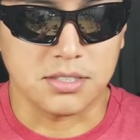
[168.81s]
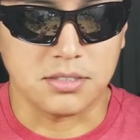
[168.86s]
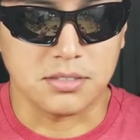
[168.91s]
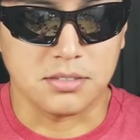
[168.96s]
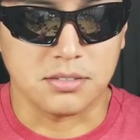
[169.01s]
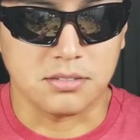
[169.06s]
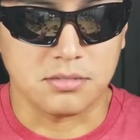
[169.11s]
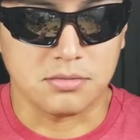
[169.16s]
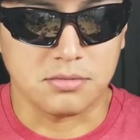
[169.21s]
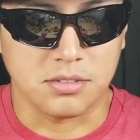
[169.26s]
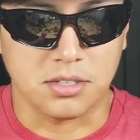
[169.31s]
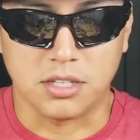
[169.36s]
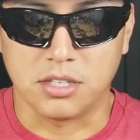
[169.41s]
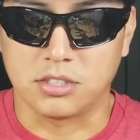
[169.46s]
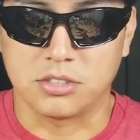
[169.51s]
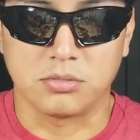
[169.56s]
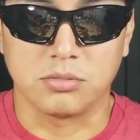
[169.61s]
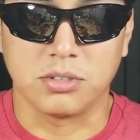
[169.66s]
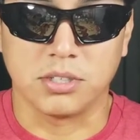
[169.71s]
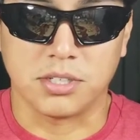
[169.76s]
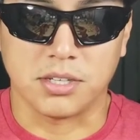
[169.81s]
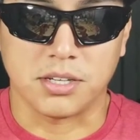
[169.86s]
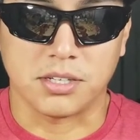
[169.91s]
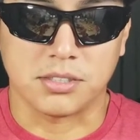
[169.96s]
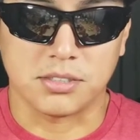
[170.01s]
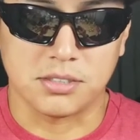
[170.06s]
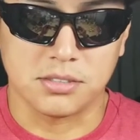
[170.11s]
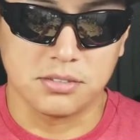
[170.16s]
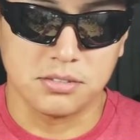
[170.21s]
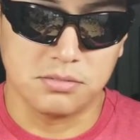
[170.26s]
and it looks really
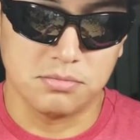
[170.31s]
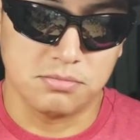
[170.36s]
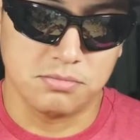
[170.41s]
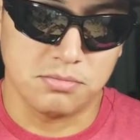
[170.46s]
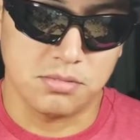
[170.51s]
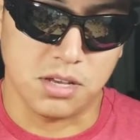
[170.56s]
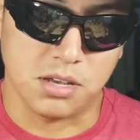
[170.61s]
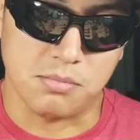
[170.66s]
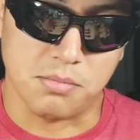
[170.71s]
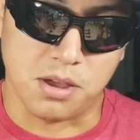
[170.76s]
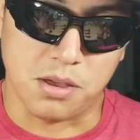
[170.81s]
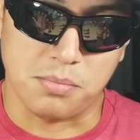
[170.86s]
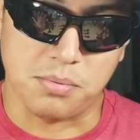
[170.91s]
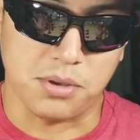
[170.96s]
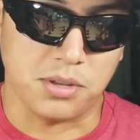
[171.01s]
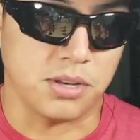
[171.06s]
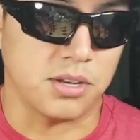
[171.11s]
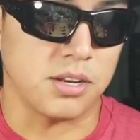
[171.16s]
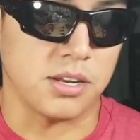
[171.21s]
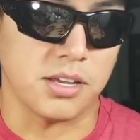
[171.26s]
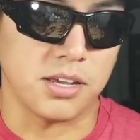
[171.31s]
nice in my opinion.